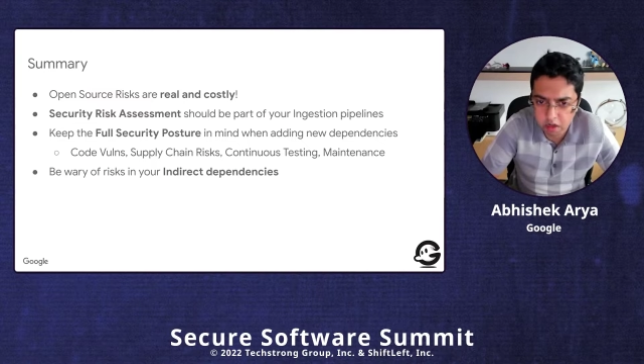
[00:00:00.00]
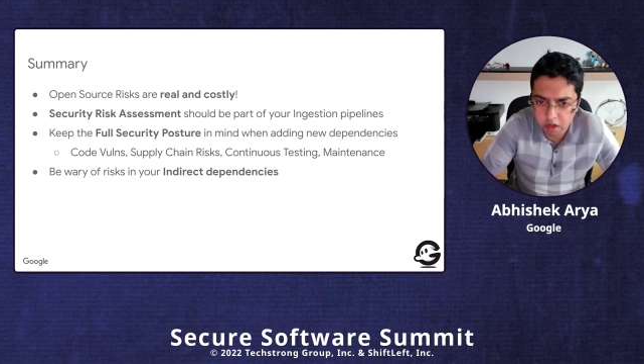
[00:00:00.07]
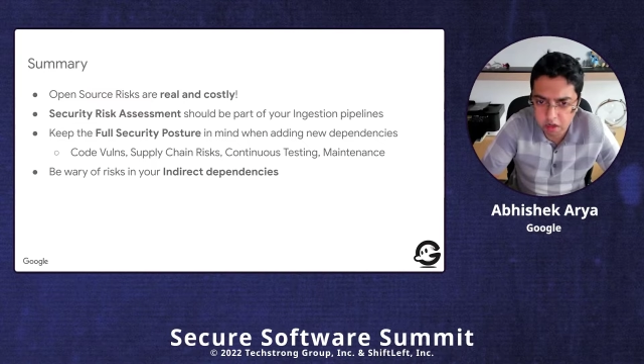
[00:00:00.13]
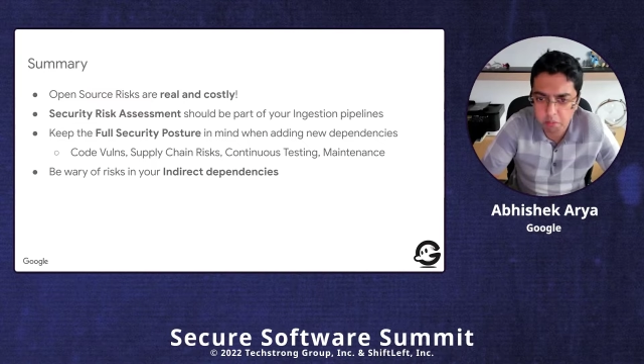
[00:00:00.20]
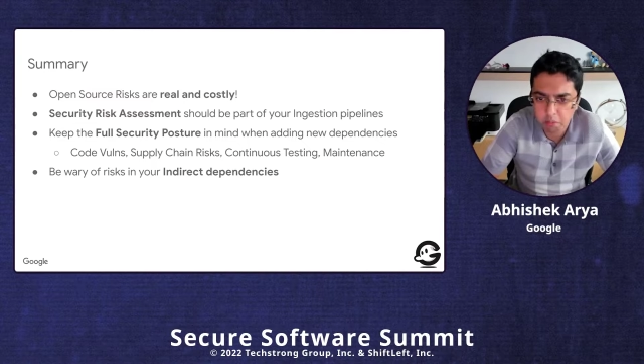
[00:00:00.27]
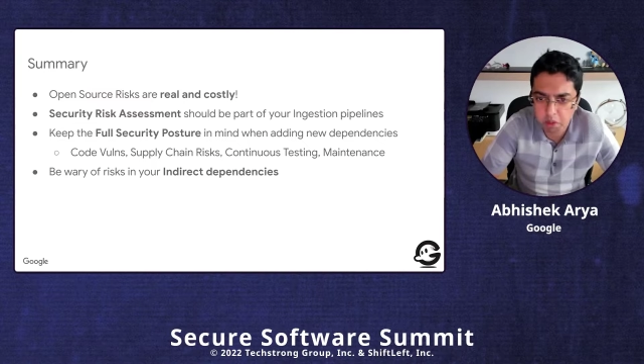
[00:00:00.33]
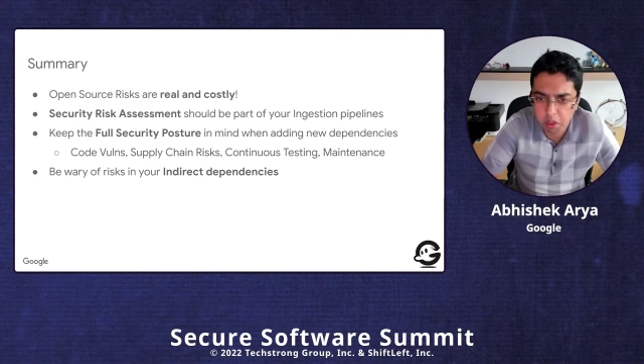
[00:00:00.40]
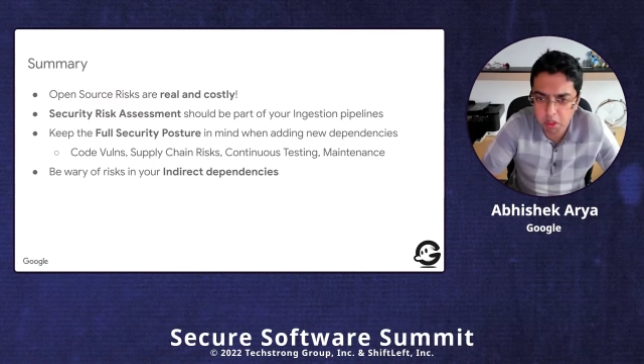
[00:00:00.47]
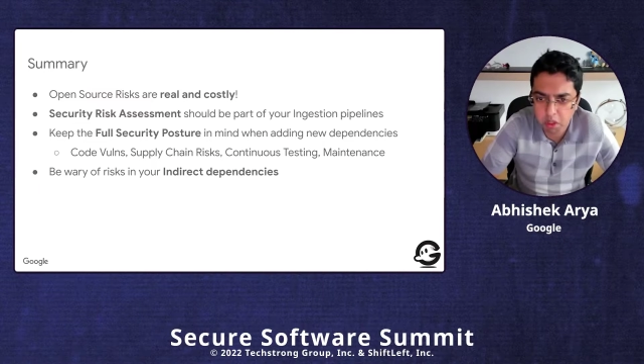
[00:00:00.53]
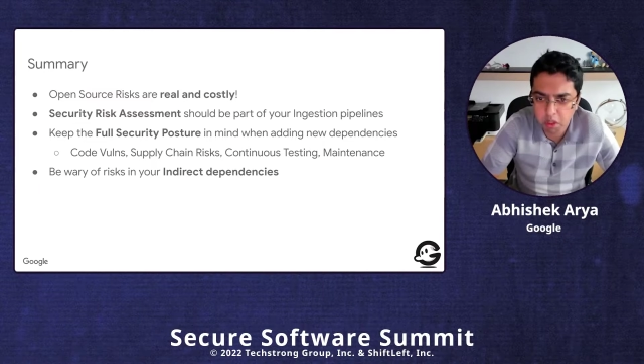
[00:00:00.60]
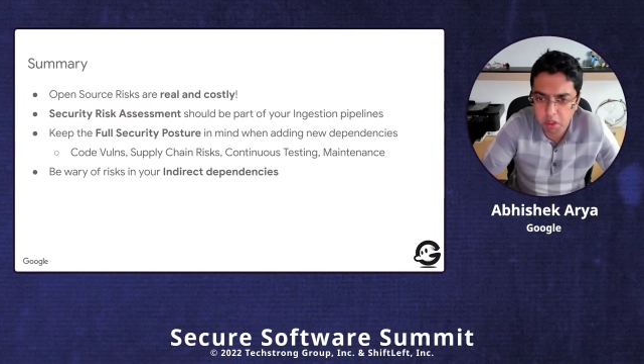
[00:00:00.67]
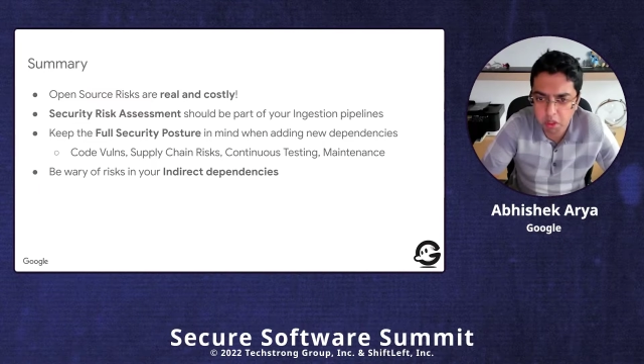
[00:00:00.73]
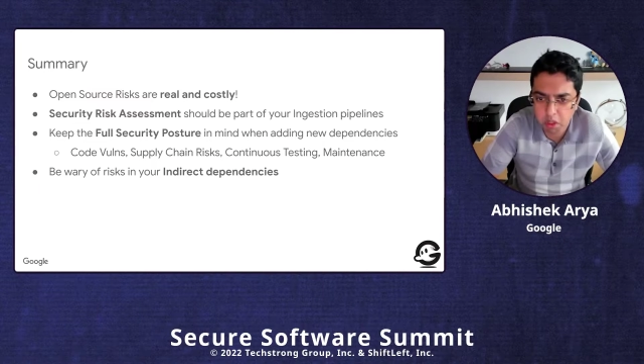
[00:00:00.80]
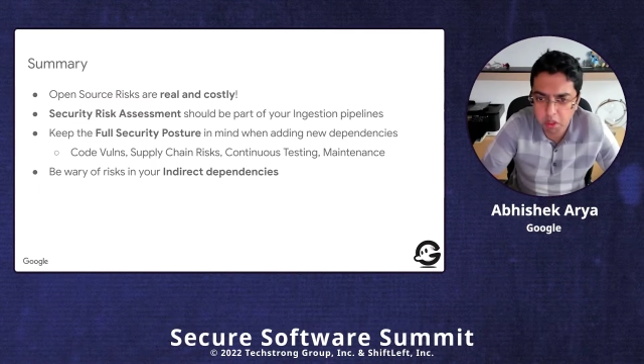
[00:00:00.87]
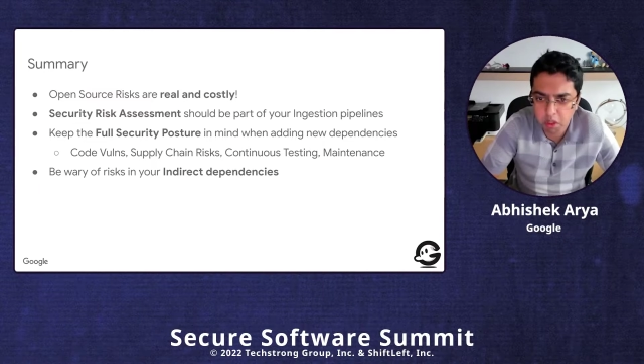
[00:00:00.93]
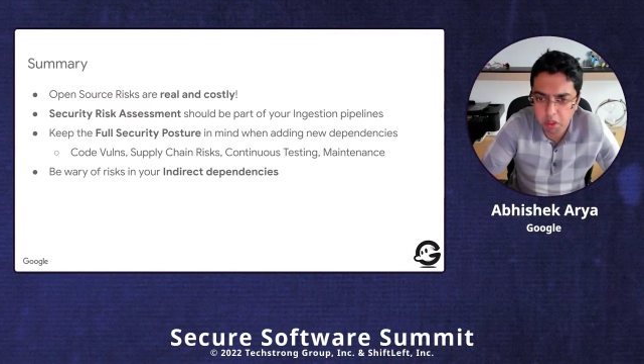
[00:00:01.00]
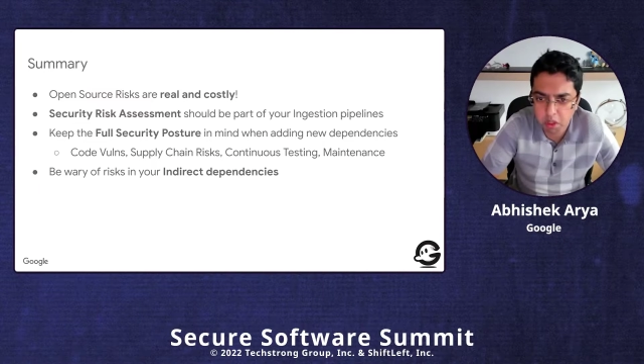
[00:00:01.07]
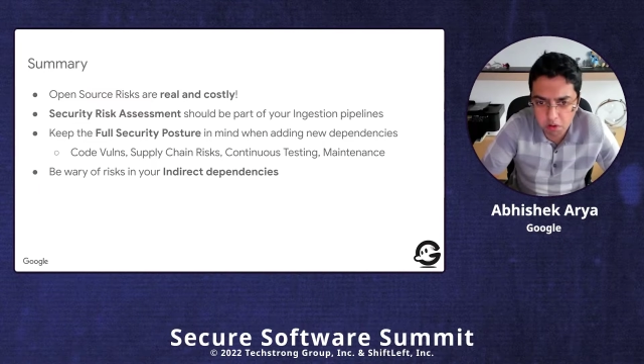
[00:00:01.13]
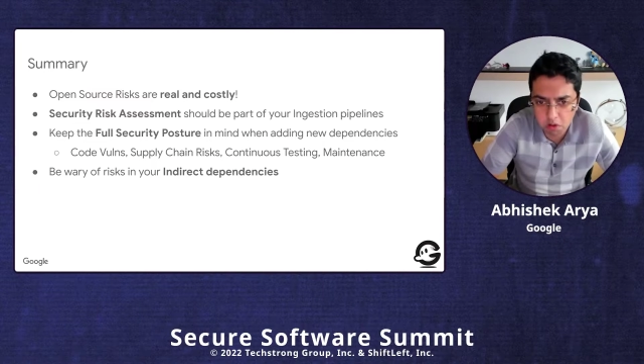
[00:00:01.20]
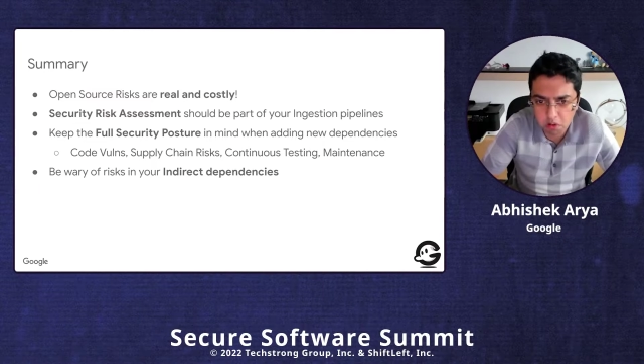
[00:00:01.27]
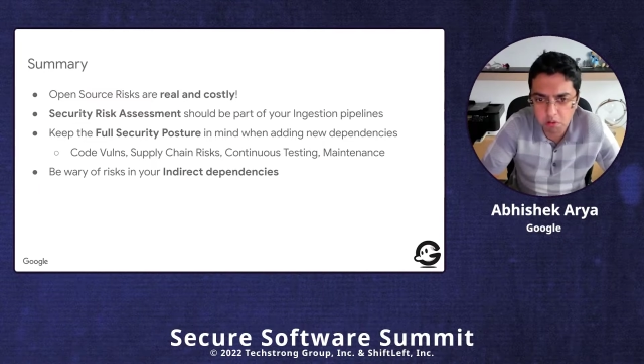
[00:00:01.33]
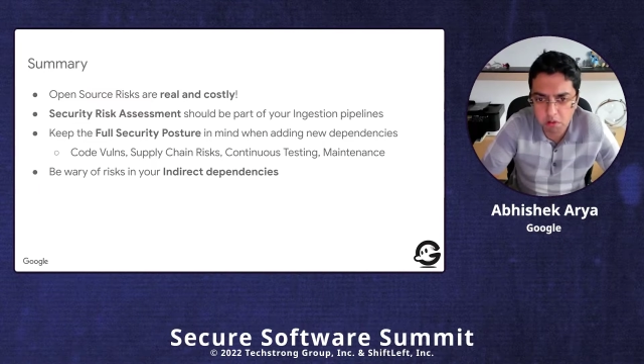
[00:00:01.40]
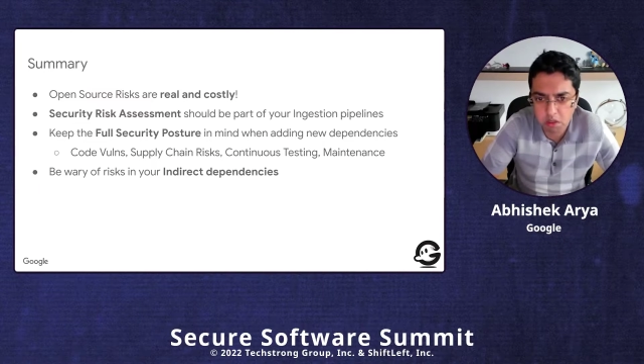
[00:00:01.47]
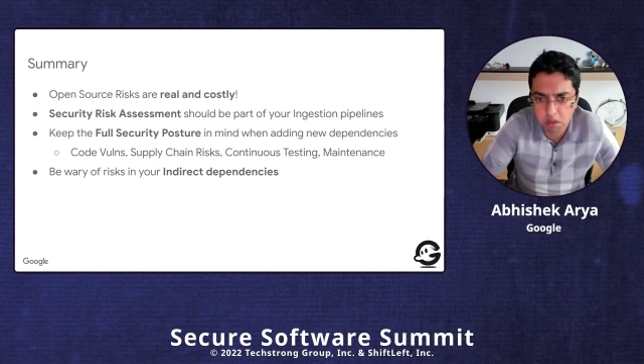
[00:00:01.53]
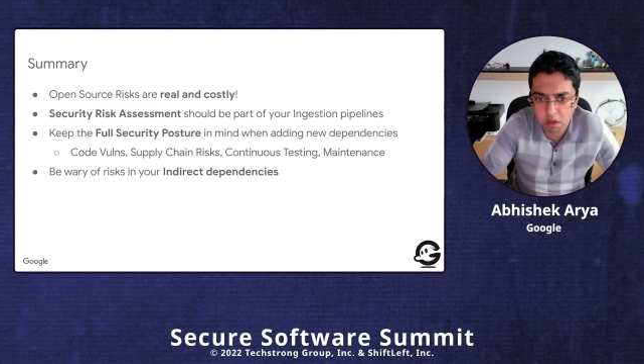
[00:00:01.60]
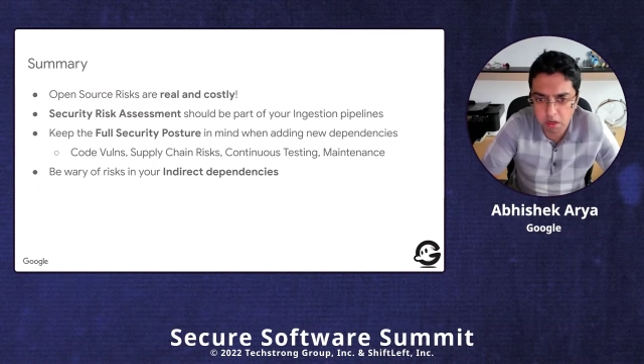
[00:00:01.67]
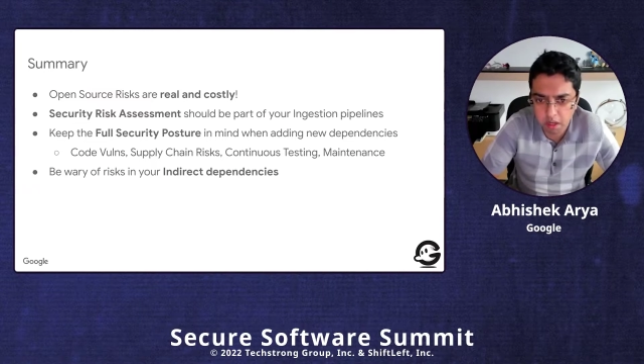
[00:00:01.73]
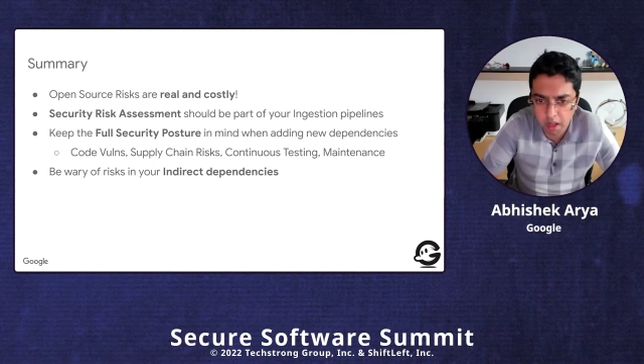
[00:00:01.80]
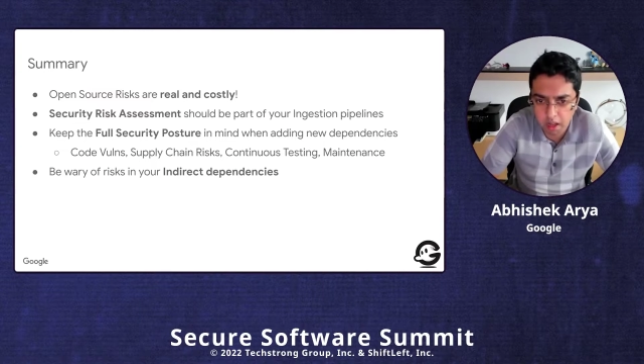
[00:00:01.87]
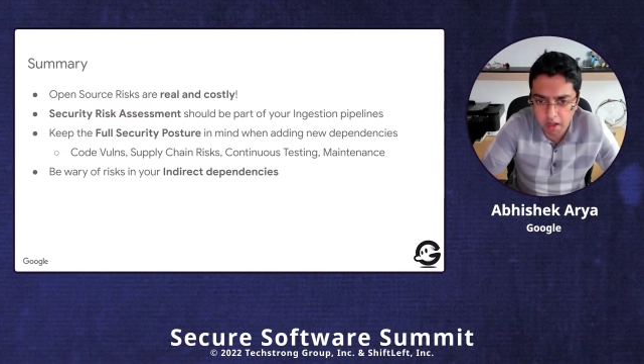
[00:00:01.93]
from the exponential growth in
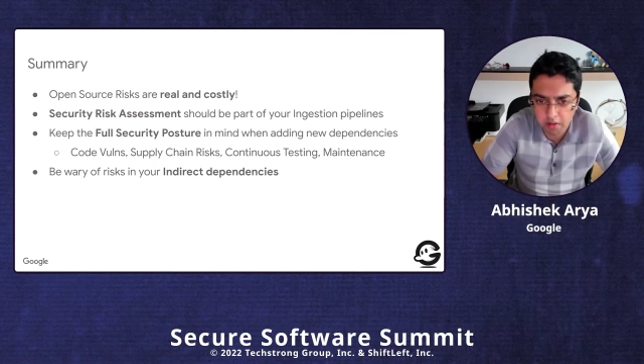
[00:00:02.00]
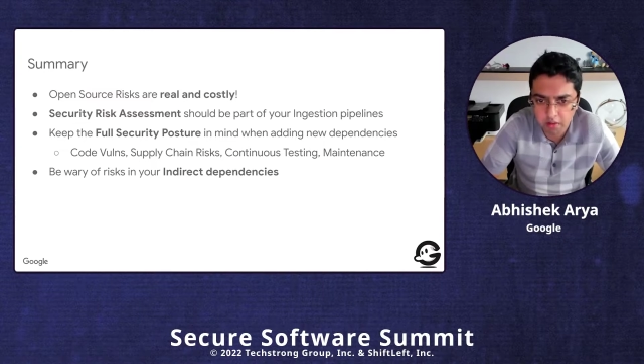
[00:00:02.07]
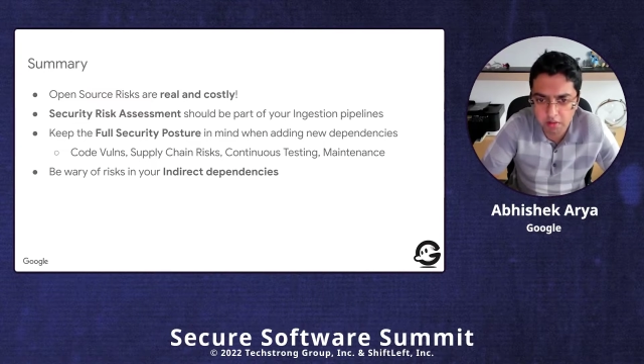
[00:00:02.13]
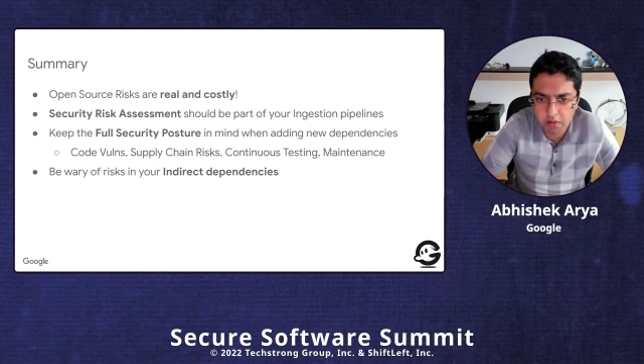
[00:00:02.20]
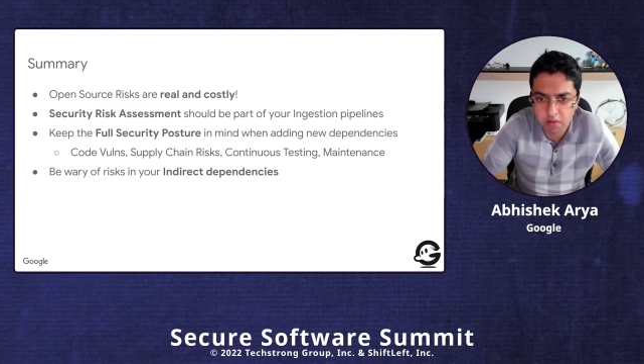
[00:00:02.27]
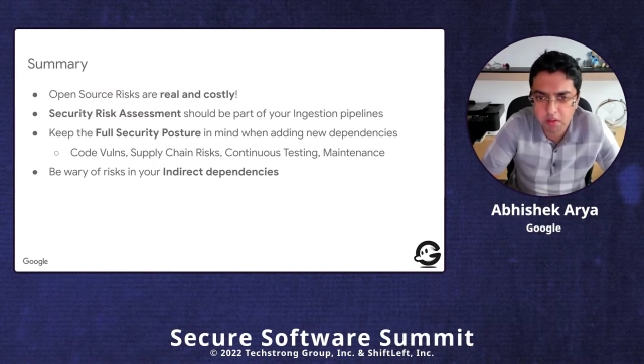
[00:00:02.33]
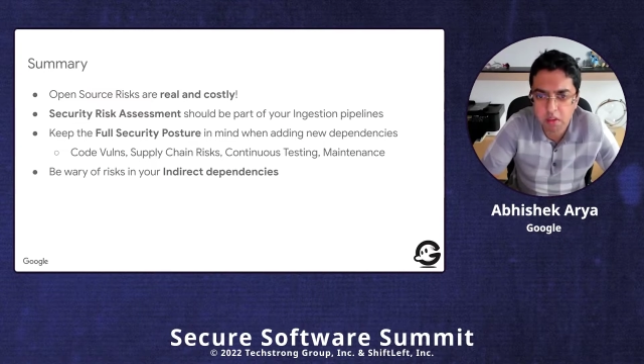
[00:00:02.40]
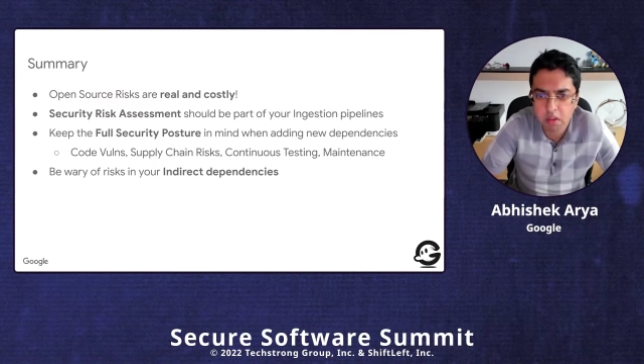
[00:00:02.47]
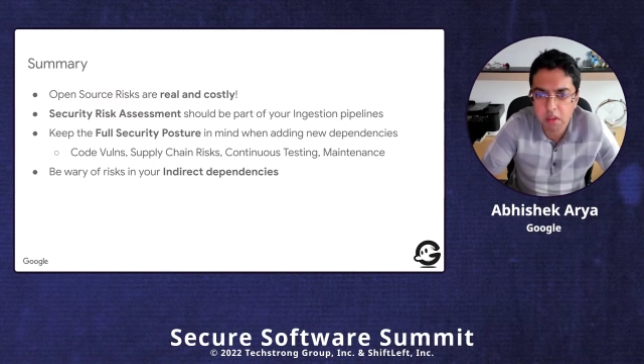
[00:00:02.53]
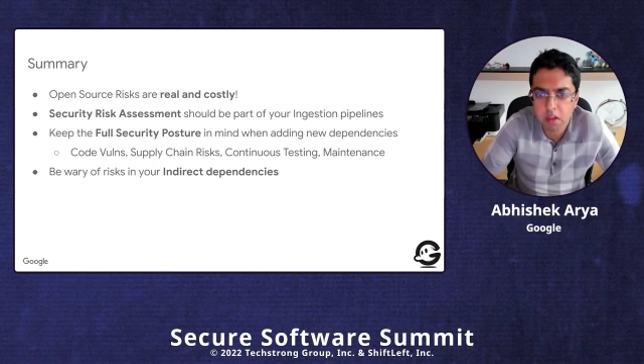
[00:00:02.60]
attacks